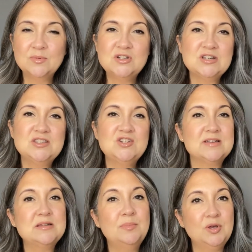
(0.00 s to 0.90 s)
which is
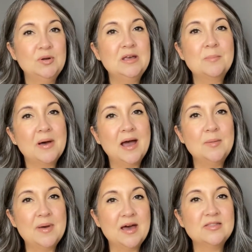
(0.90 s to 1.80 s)
just
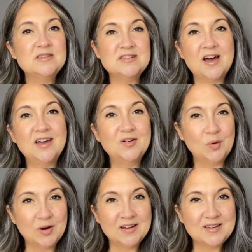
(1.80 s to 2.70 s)

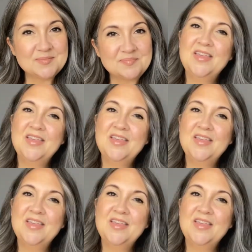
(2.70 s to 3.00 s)
beautybybeth.org.